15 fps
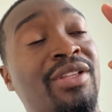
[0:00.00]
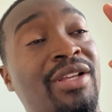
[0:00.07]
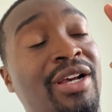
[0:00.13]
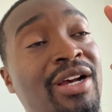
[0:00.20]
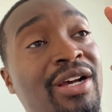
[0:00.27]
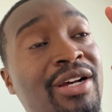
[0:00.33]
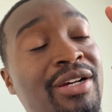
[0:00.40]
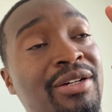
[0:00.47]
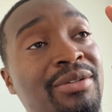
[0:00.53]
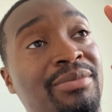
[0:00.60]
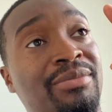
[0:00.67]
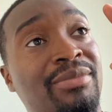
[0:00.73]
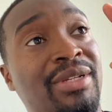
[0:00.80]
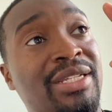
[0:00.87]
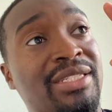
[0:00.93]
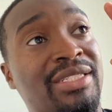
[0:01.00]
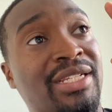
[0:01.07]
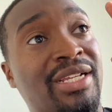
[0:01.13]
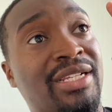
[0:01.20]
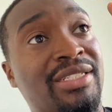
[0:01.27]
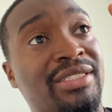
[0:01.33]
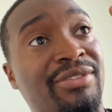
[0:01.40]
um, it
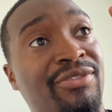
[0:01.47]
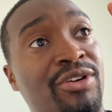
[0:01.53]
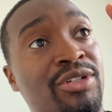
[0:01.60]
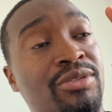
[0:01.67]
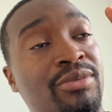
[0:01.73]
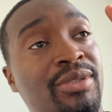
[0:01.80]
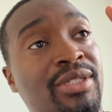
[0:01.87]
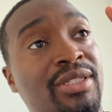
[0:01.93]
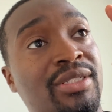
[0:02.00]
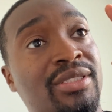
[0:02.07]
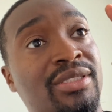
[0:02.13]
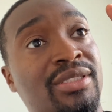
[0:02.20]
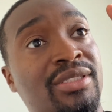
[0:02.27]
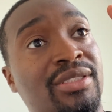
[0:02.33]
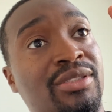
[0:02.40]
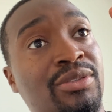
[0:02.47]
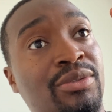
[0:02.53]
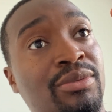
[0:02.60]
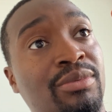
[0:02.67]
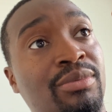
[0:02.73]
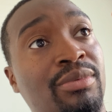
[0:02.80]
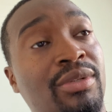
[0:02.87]
says the first one is
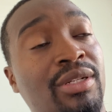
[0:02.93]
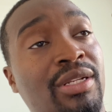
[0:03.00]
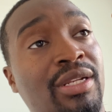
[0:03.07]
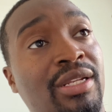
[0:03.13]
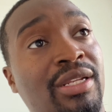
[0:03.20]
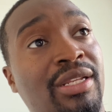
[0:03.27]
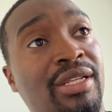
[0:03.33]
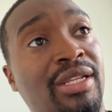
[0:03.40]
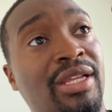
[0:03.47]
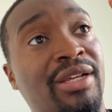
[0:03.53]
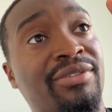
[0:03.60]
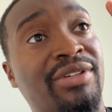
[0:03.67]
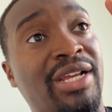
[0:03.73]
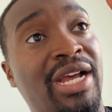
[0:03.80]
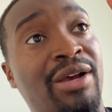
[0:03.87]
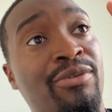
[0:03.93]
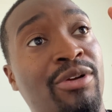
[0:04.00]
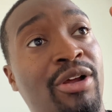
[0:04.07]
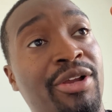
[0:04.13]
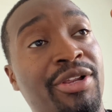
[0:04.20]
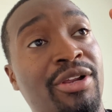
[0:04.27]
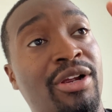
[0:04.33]
to love God with
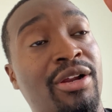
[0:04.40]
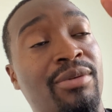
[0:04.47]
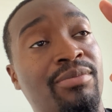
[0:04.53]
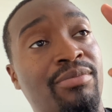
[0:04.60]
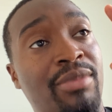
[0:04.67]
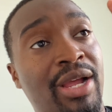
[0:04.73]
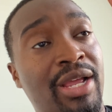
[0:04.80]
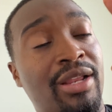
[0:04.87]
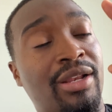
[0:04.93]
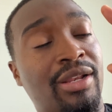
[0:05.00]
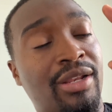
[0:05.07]
all your my,